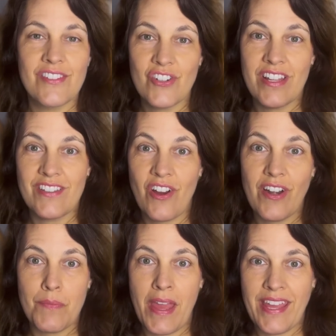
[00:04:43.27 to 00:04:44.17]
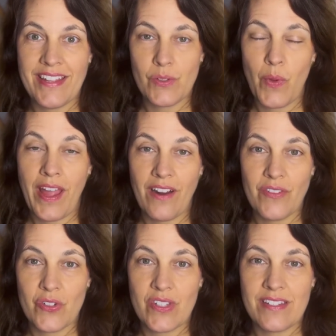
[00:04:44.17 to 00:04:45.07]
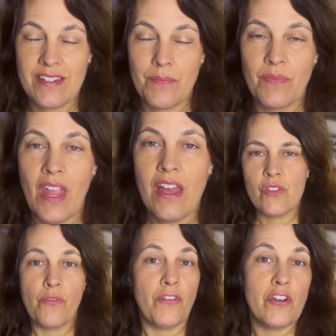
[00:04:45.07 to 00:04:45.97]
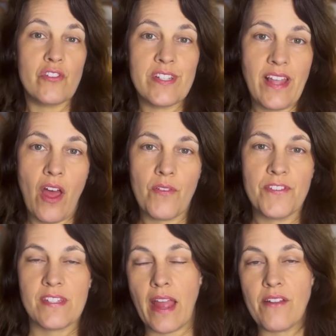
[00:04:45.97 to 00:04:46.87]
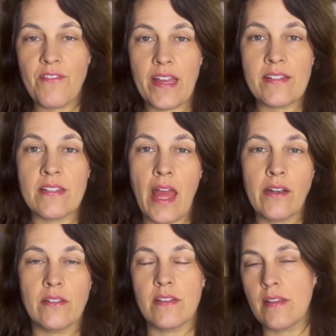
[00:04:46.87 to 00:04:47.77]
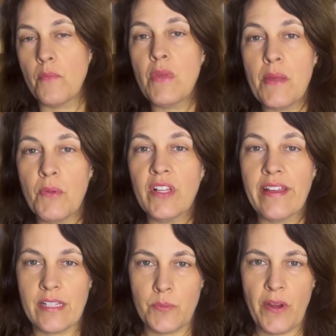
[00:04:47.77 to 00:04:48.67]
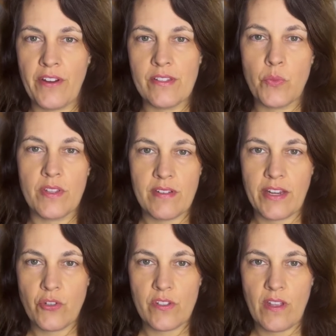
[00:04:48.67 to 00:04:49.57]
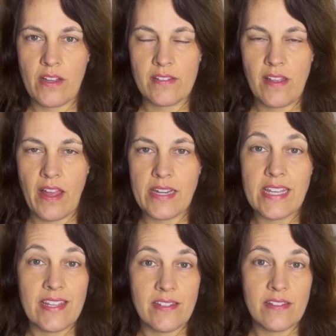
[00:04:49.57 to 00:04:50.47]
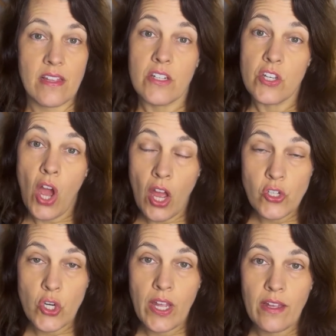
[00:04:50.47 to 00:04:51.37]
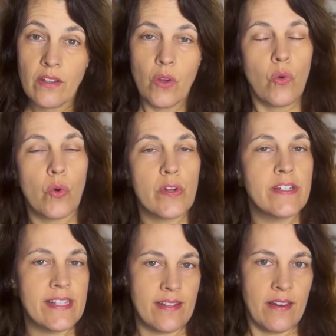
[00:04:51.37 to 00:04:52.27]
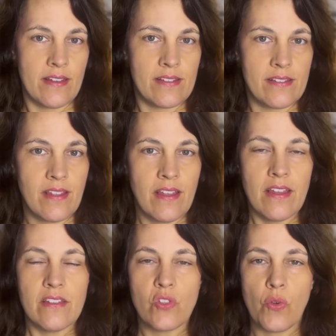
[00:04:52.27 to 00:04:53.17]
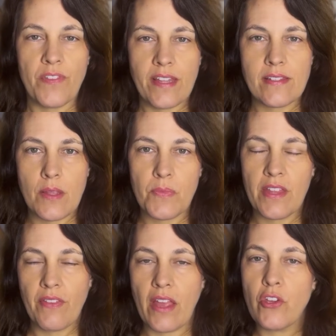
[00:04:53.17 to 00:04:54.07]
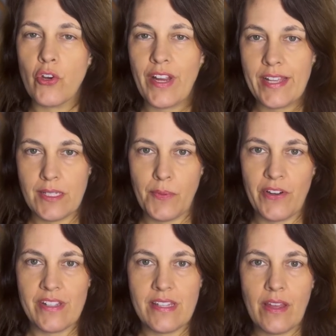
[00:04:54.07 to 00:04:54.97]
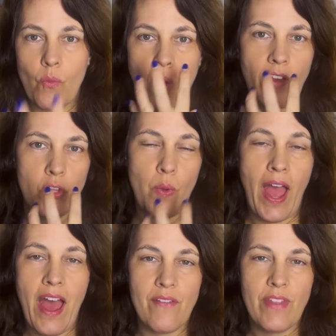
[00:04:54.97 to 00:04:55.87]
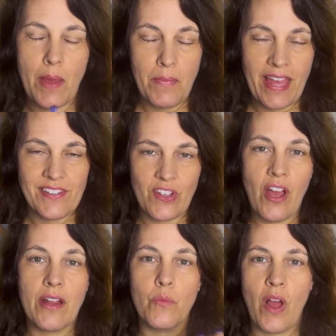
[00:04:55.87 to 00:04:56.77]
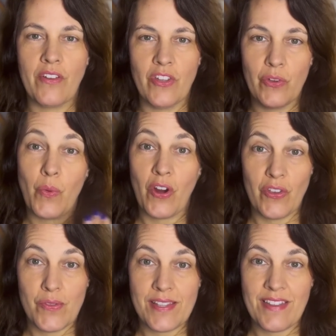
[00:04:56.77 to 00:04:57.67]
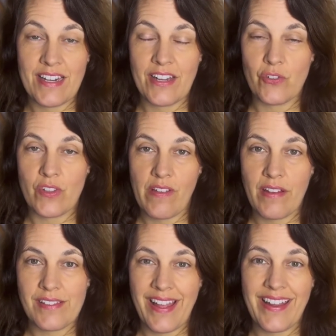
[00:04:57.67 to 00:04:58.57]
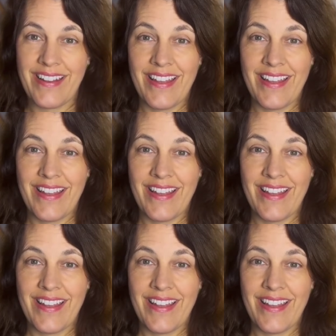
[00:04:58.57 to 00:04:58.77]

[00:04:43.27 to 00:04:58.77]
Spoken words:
it's already making its way out of your system. So for yourself, side effects that some people experience with nitrous oxide is nausea or dizziness. So if that's something that you're experiencing while you have that mask on, while you are using the nitrous oxide,